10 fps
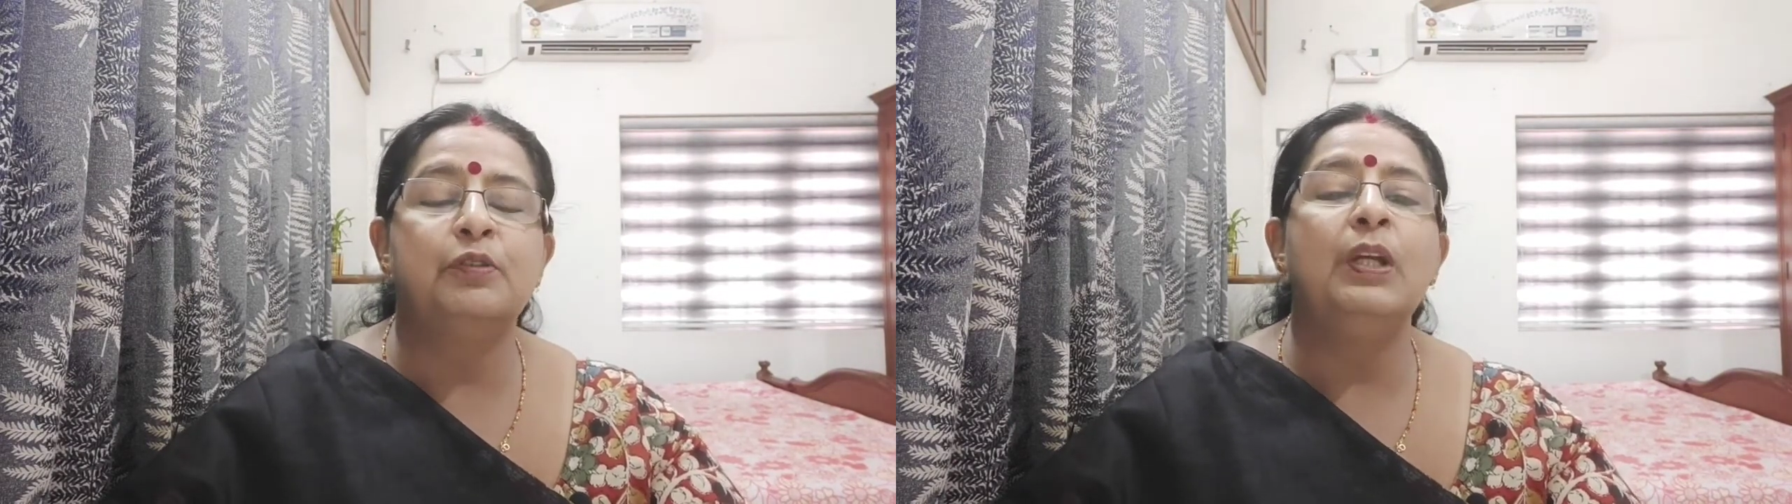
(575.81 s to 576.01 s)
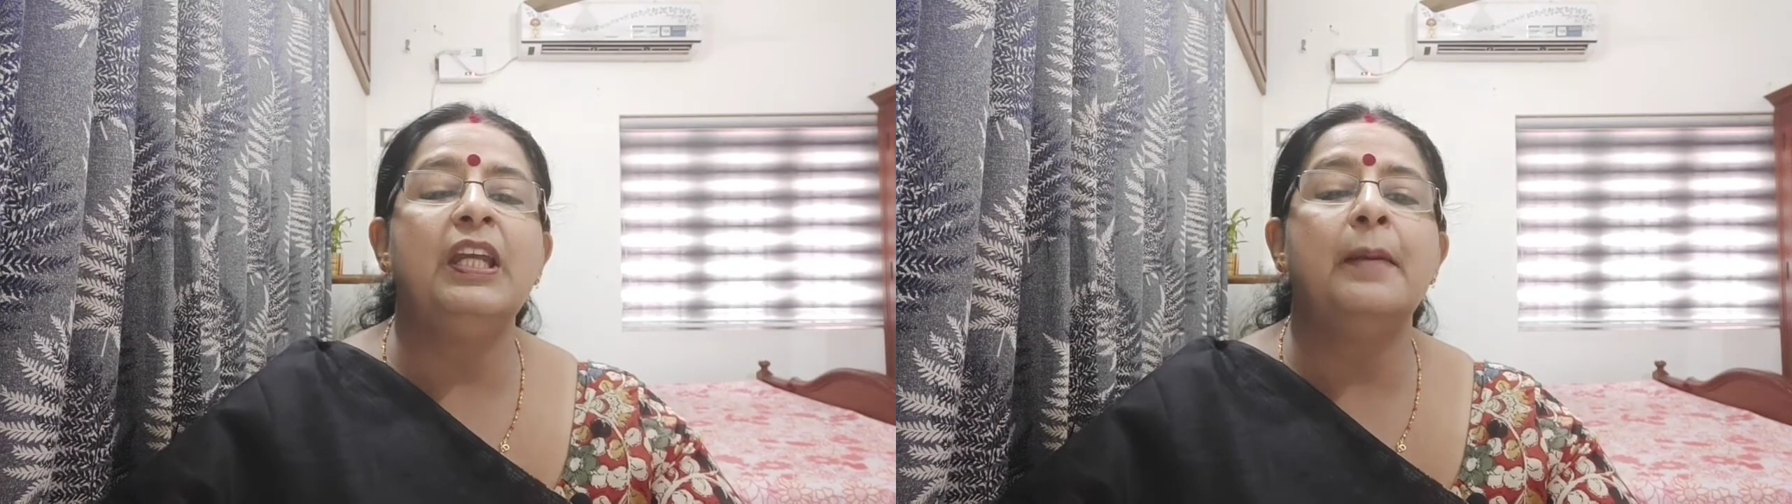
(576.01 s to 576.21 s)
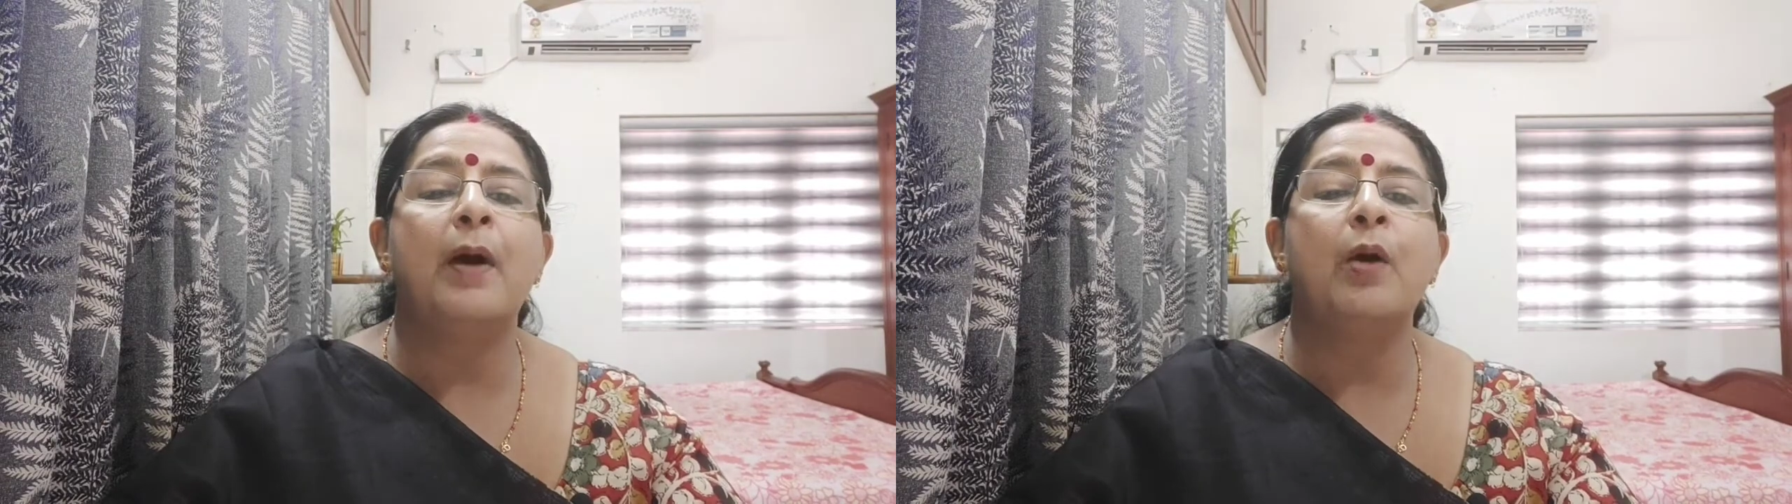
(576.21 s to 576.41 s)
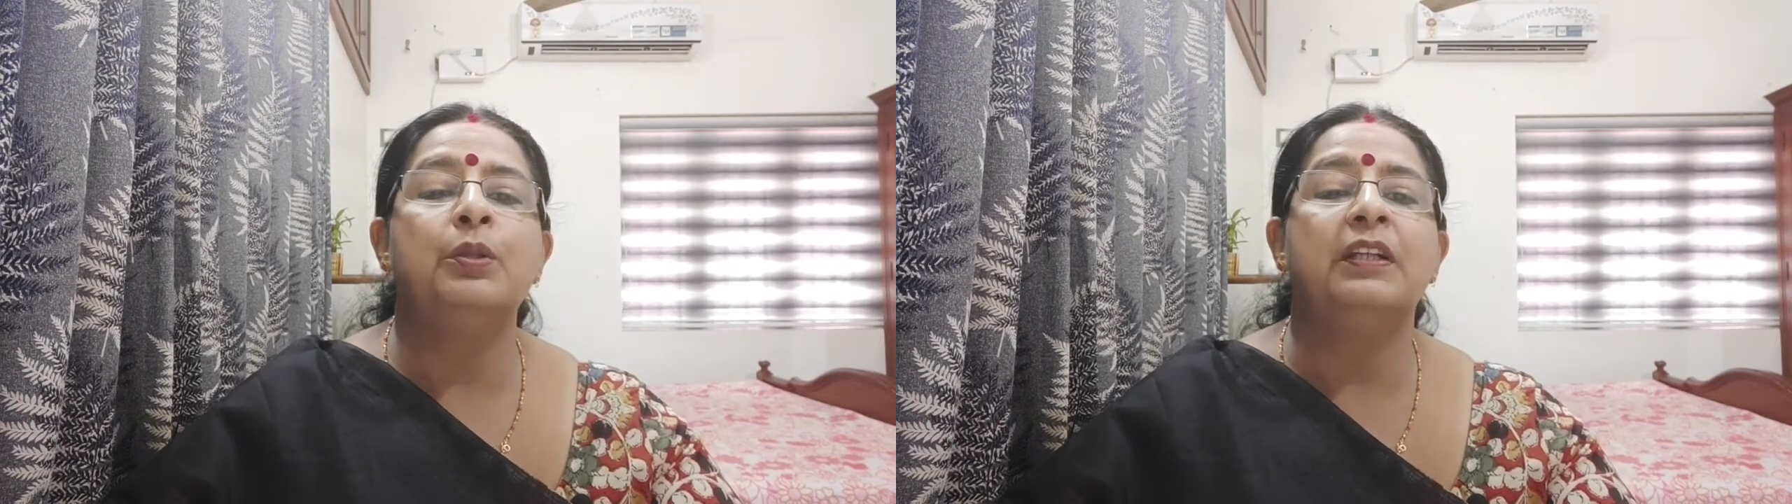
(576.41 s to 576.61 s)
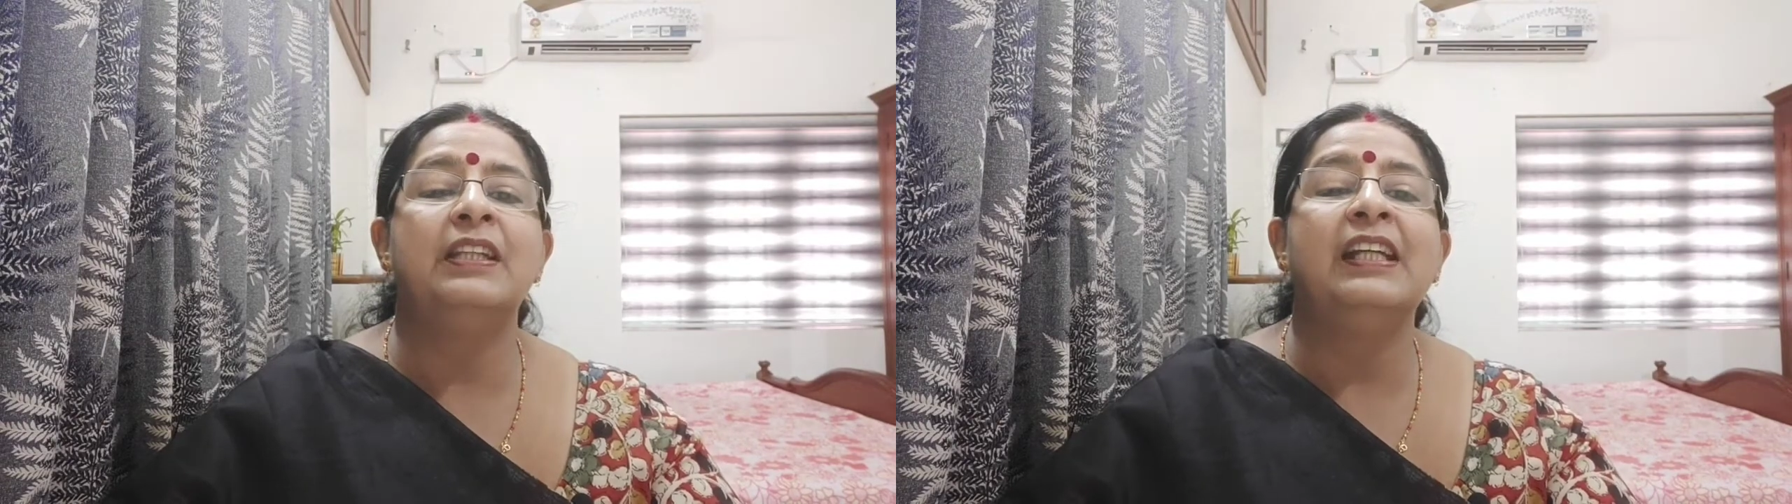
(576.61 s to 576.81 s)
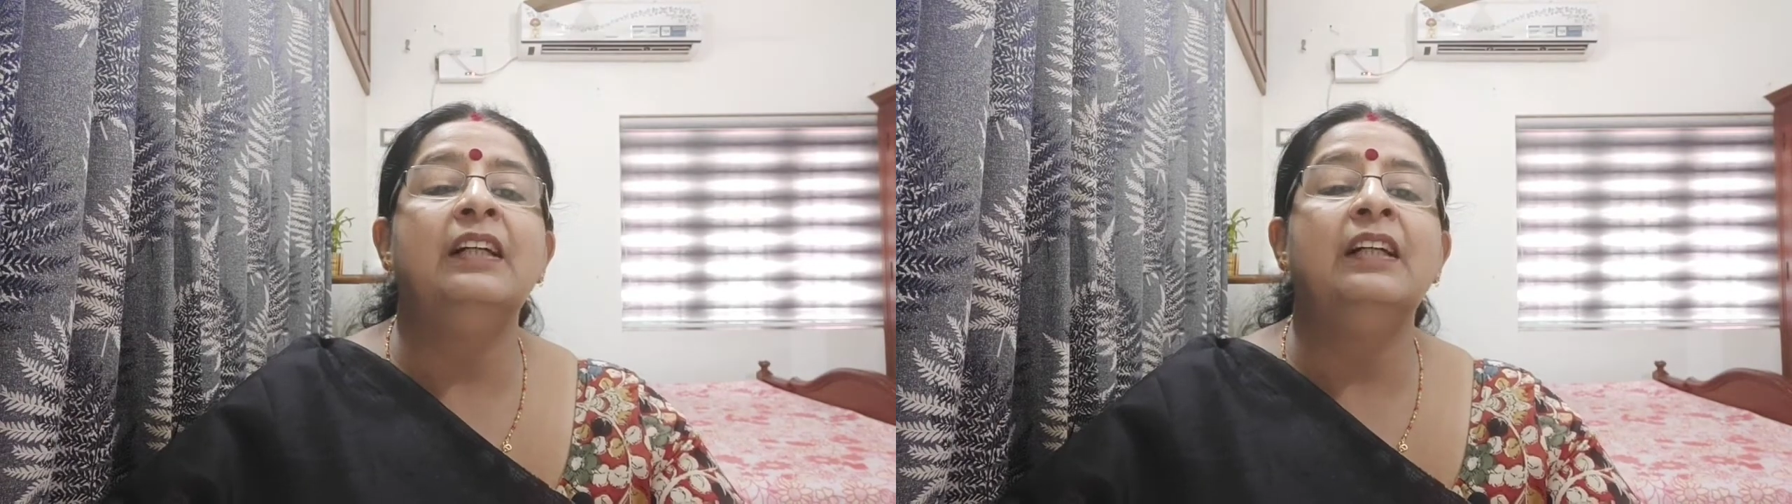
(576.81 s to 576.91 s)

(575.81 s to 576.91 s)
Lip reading: only about the